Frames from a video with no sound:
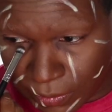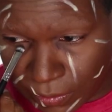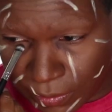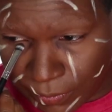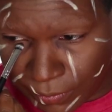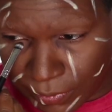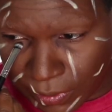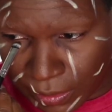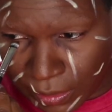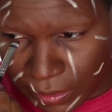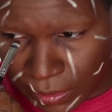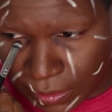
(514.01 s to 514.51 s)

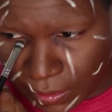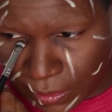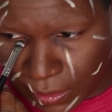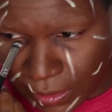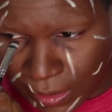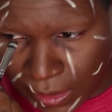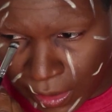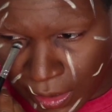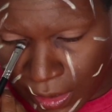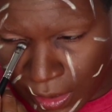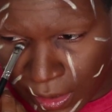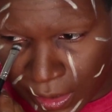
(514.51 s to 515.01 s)
go under
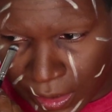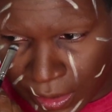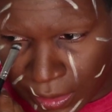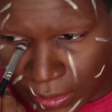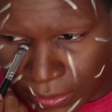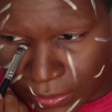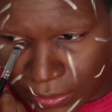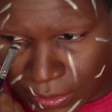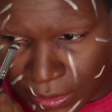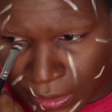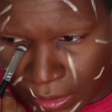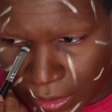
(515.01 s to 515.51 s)
the
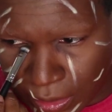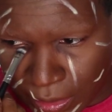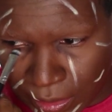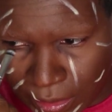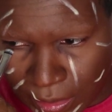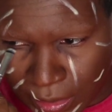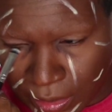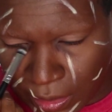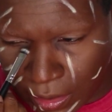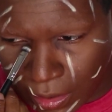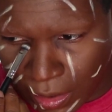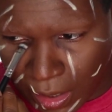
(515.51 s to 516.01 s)
eyes
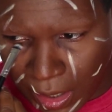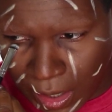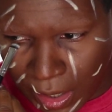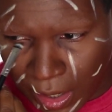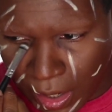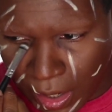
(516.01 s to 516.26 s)
here.